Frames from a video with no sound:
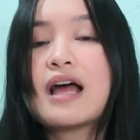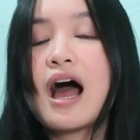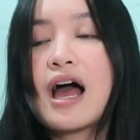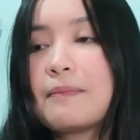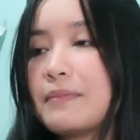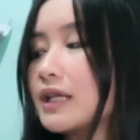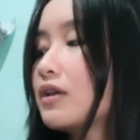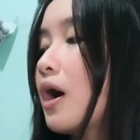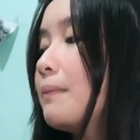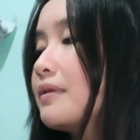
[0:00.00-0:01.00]
I picked
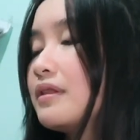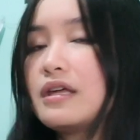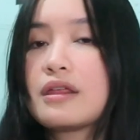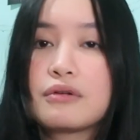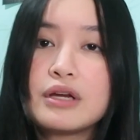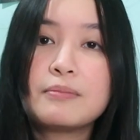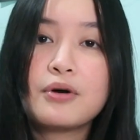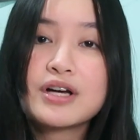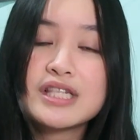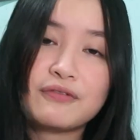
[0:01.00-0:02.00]
up the 3
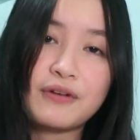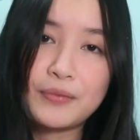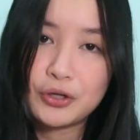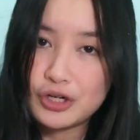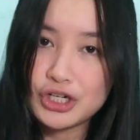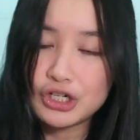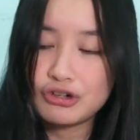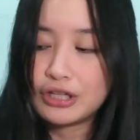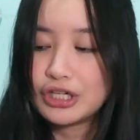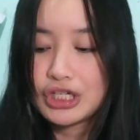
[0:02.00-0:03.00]
books from the Grisha
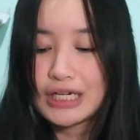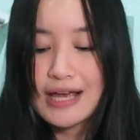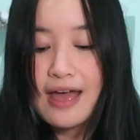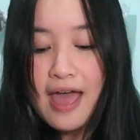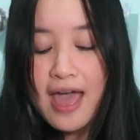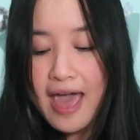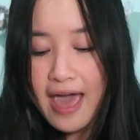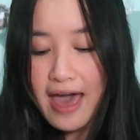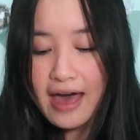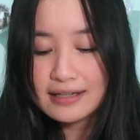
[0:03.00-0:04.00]
trilogy,
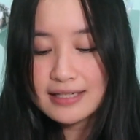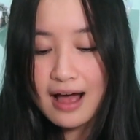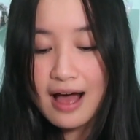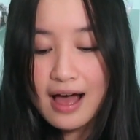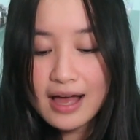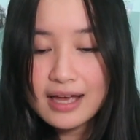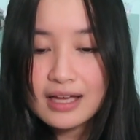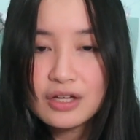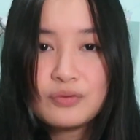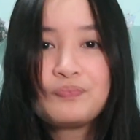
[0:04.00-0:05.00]
and
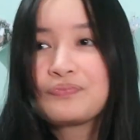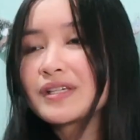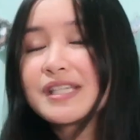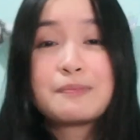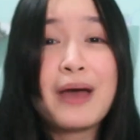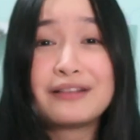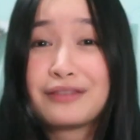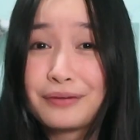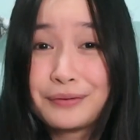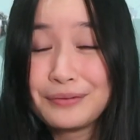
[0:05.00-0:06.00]
I sped
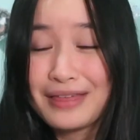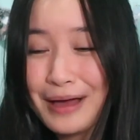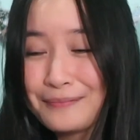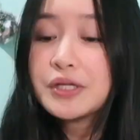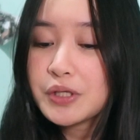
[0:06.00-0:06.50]
through them.